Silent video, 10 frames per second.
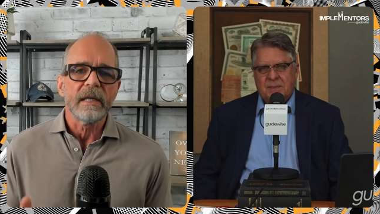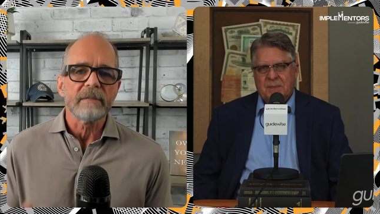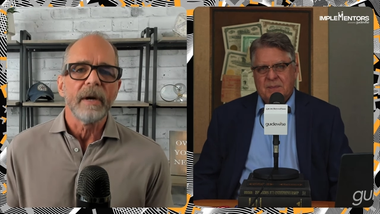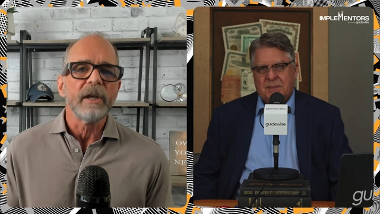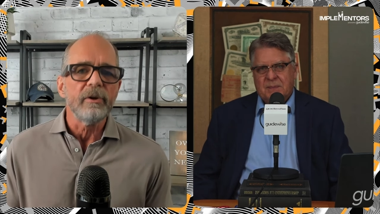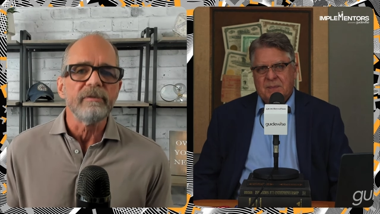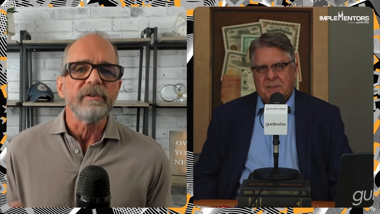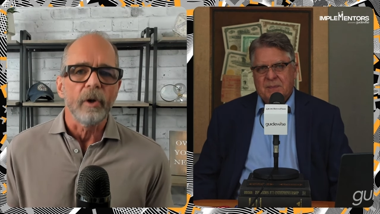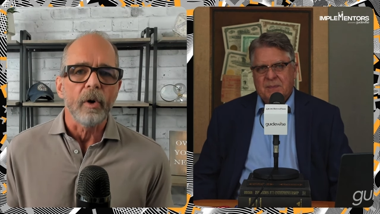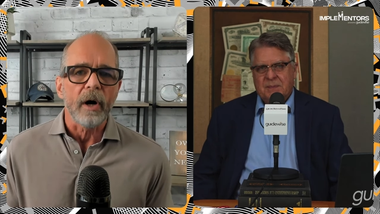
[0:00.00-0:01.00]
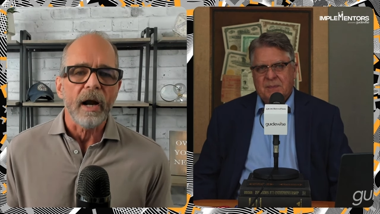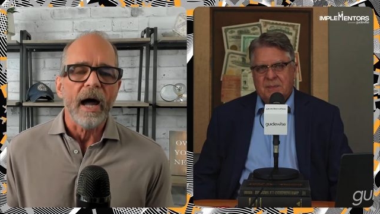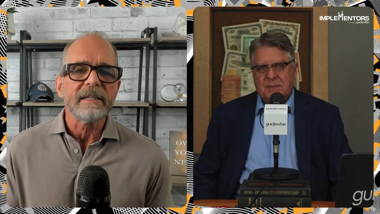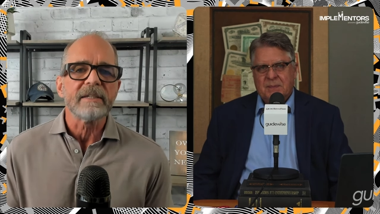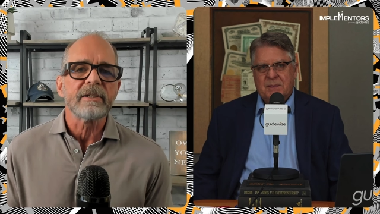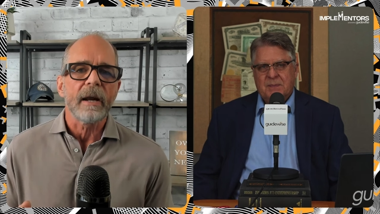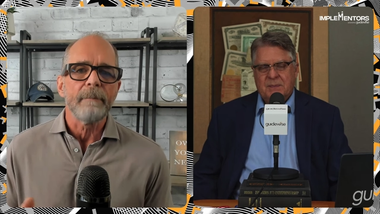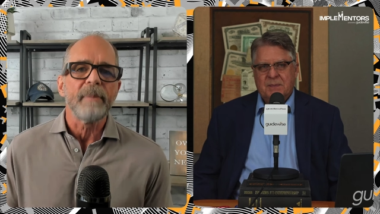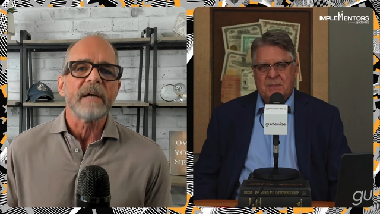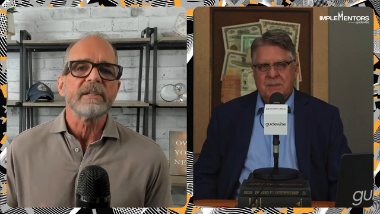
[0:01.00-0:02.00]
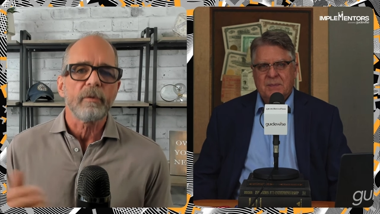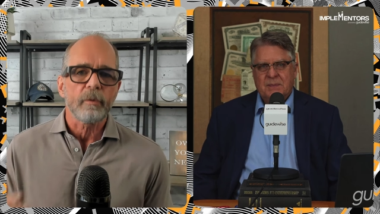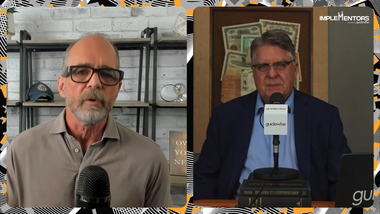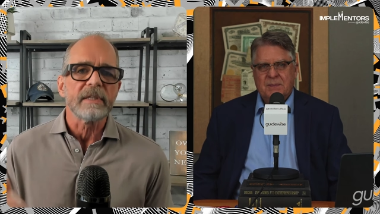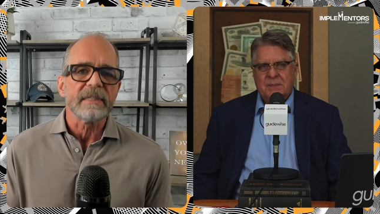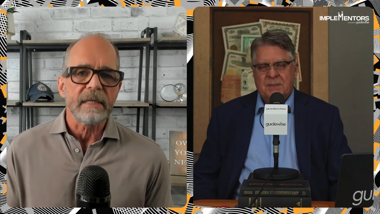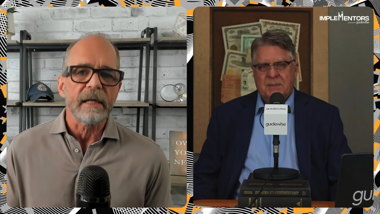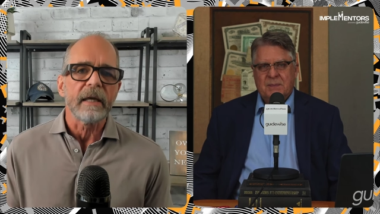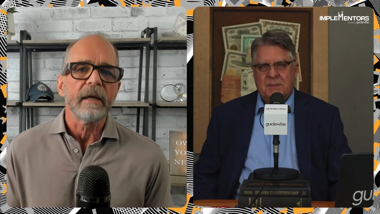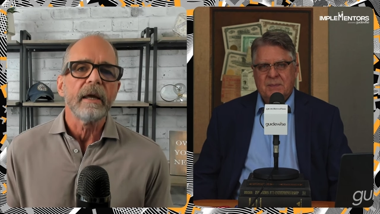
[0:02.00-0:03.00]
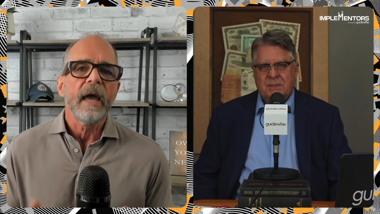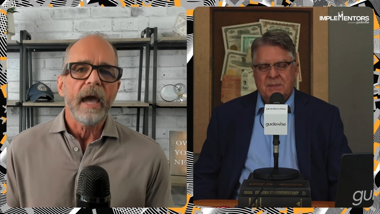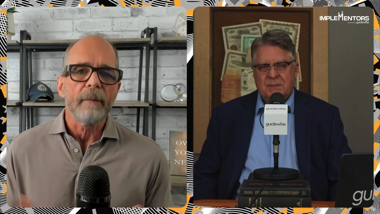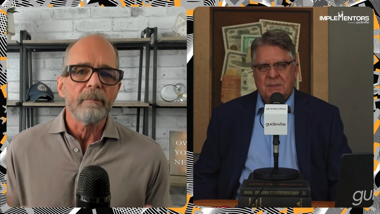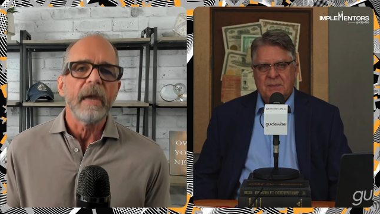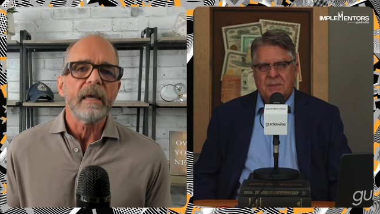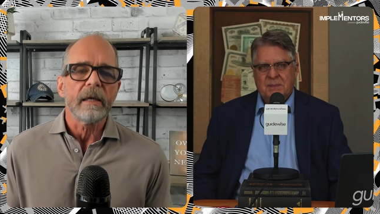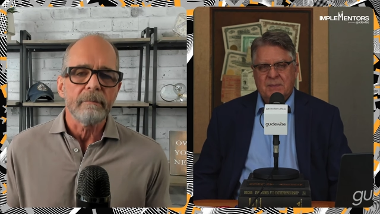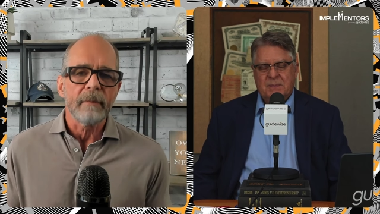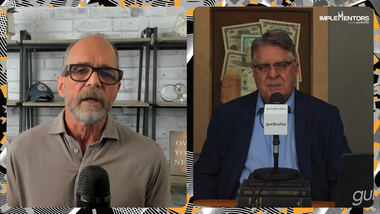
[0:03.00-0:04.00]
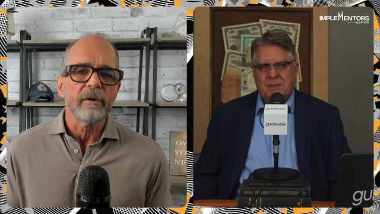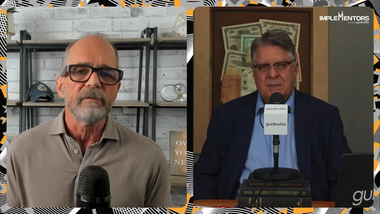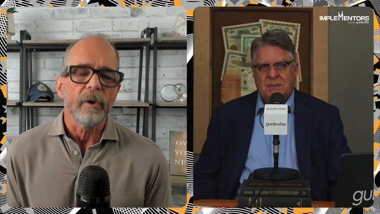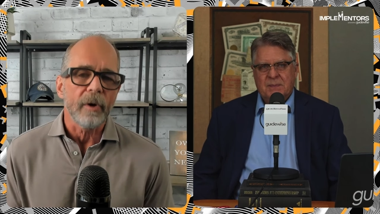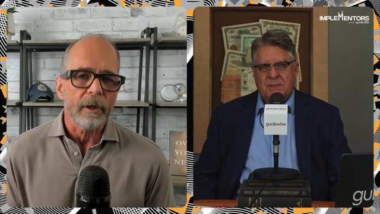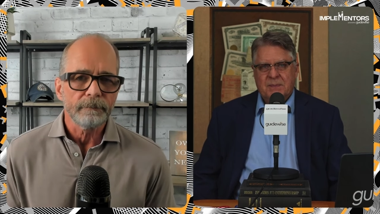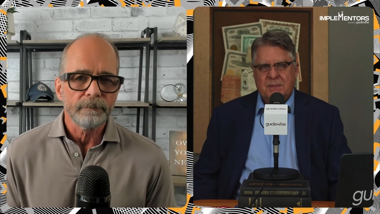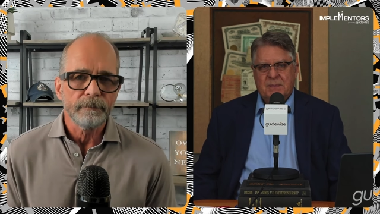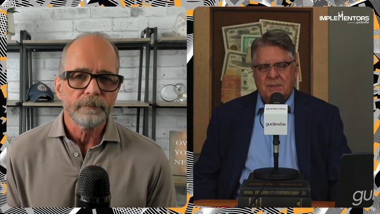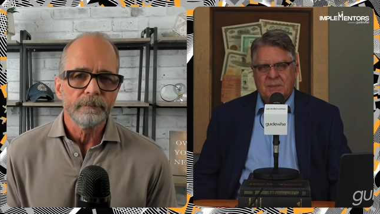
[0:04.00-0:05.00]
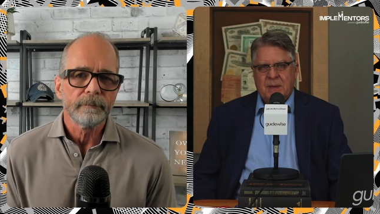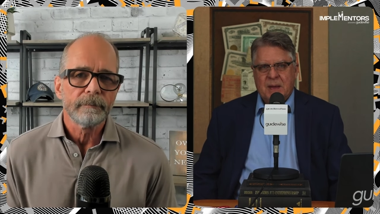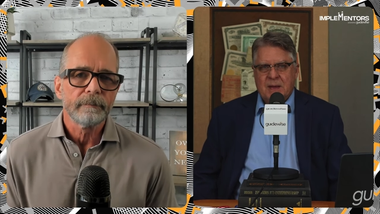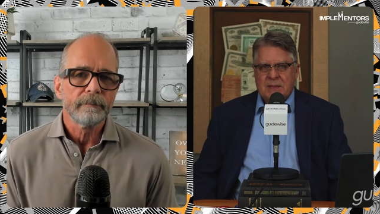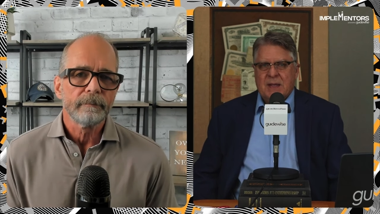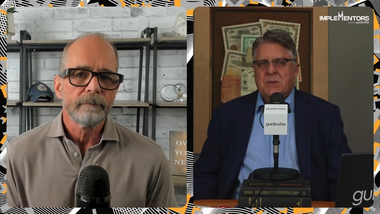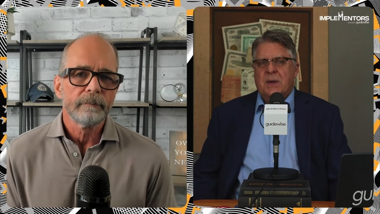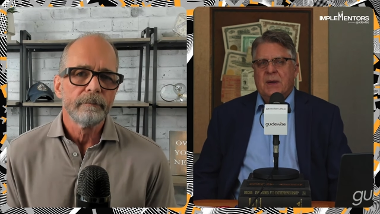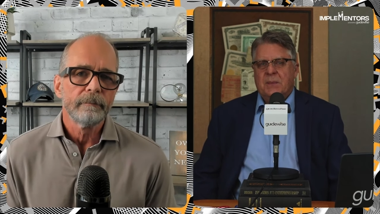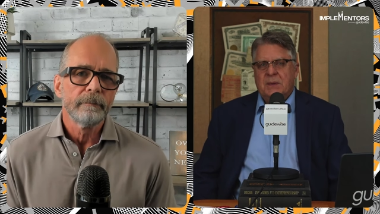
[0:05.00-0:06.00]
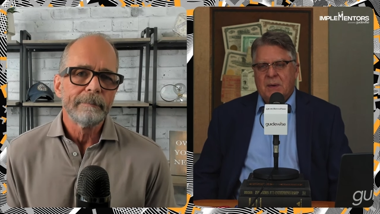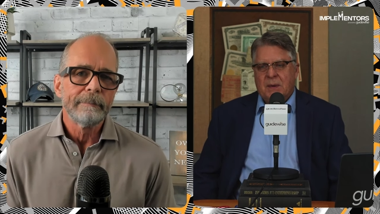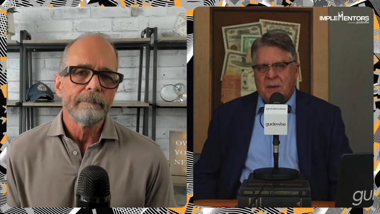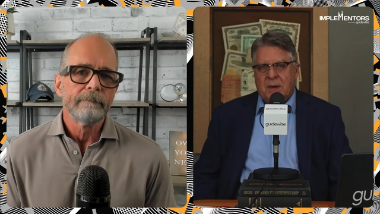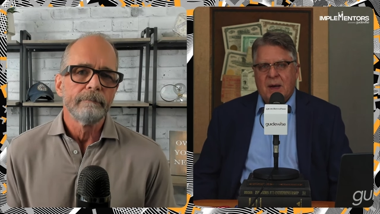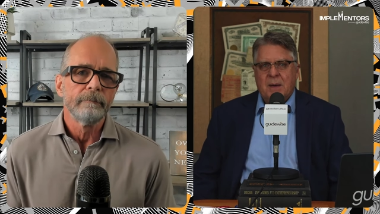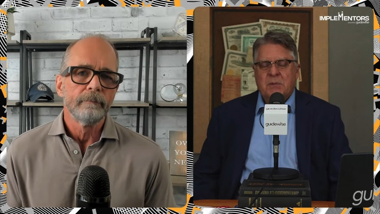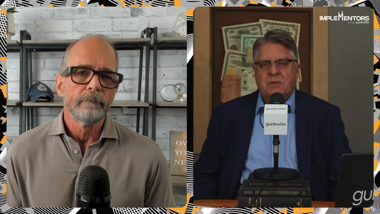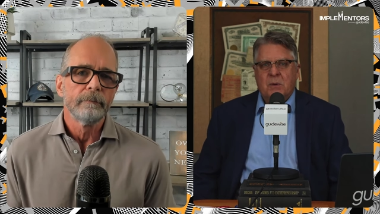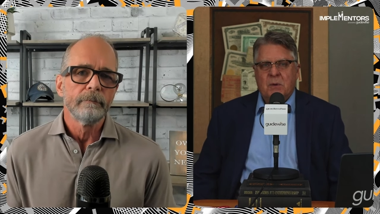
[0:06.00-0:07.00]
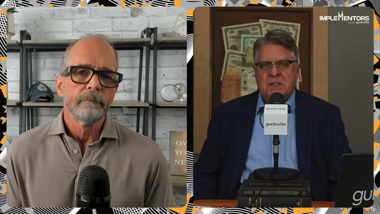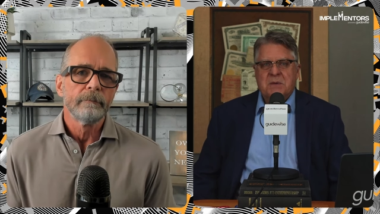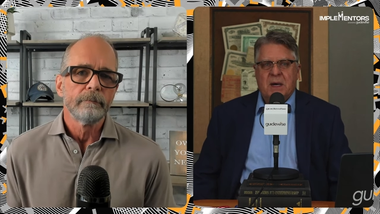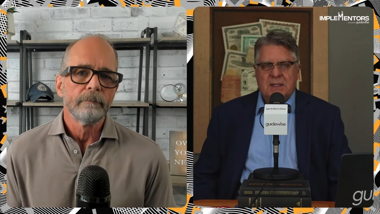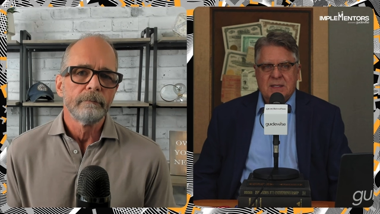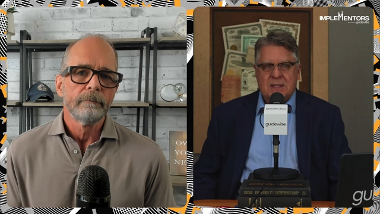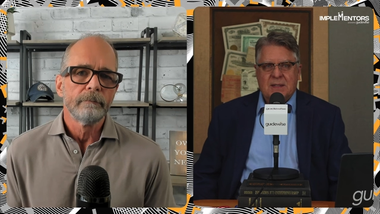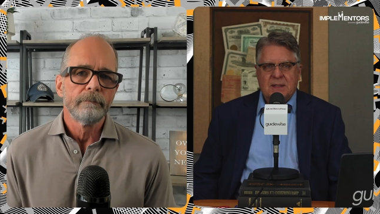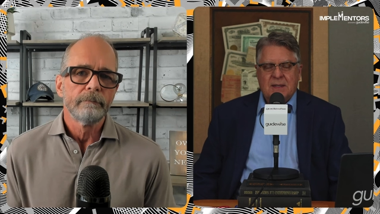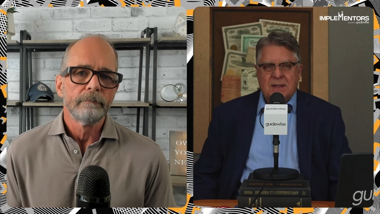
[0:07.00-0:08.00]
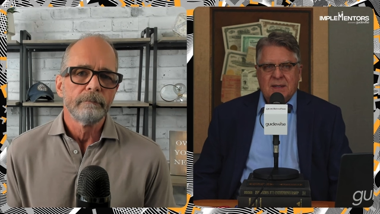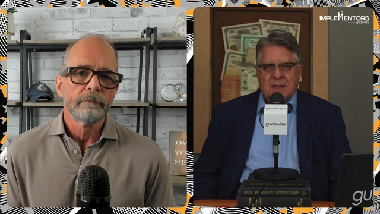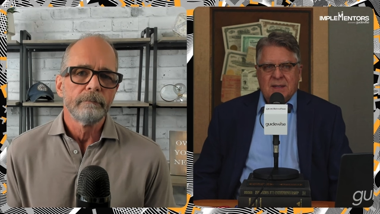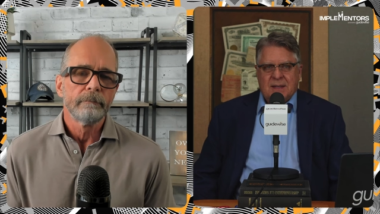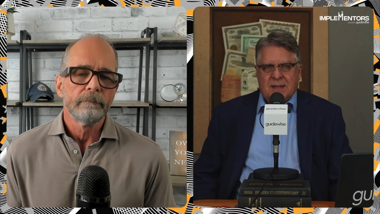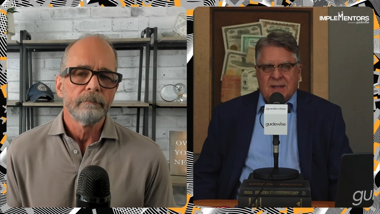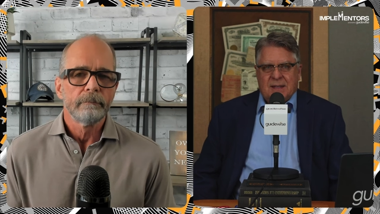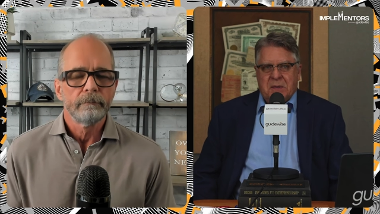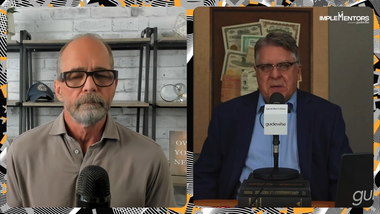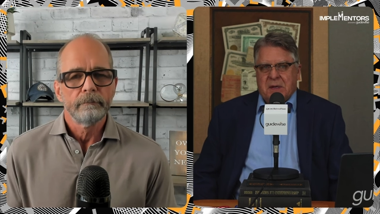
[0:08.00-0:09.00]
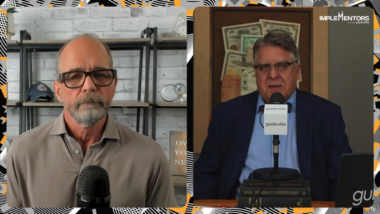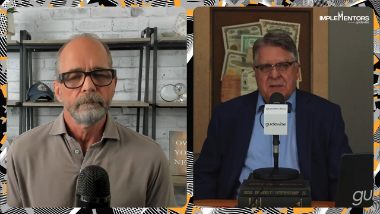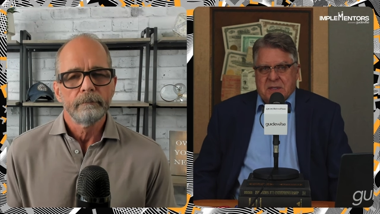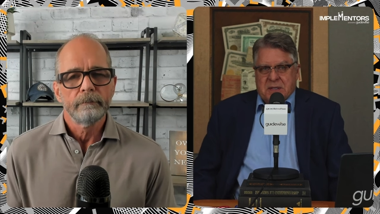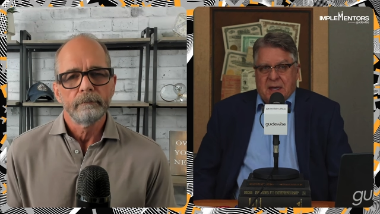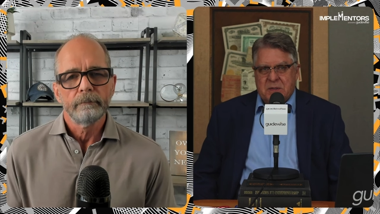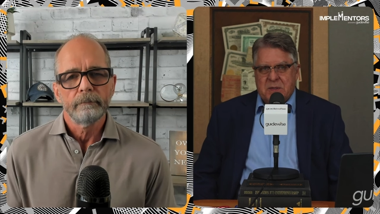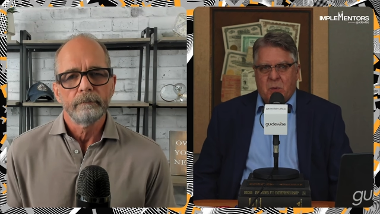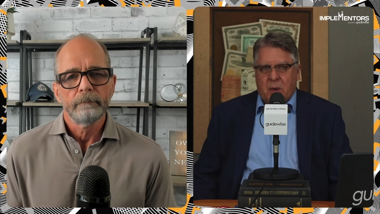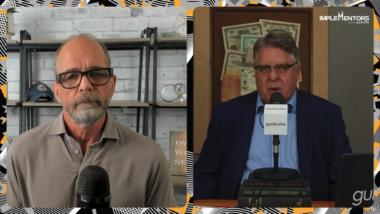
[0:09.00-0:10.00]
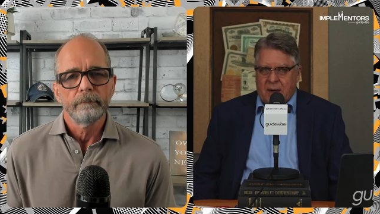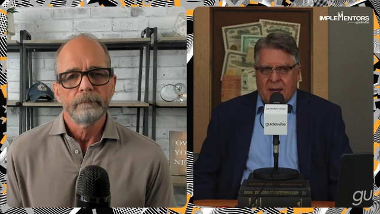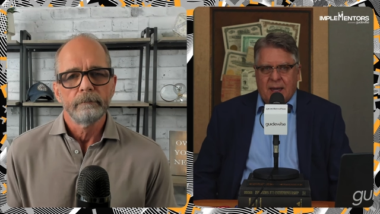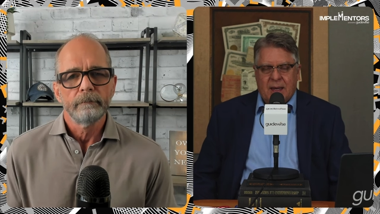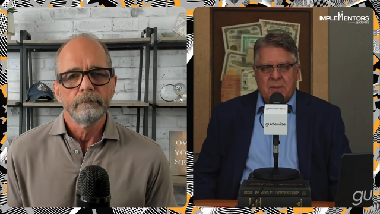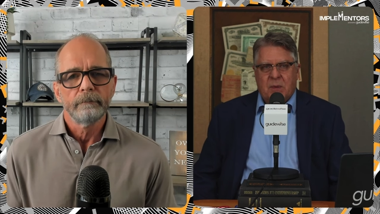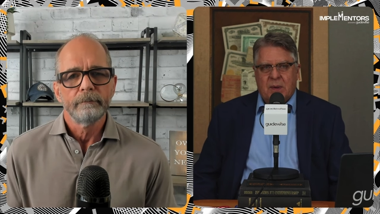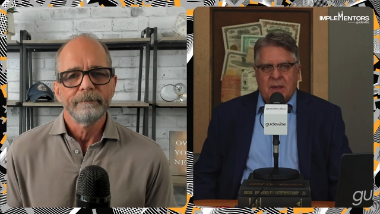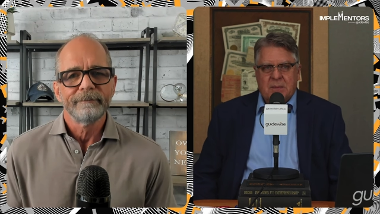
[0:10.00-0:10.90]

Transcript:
Speaker 1: is my new floor. I just got to bust through the ceiling and make it my new floor.
Speaker 2: So that's what I would call your high performance mindset. You're geared to say, hey, there's more. I can get more out of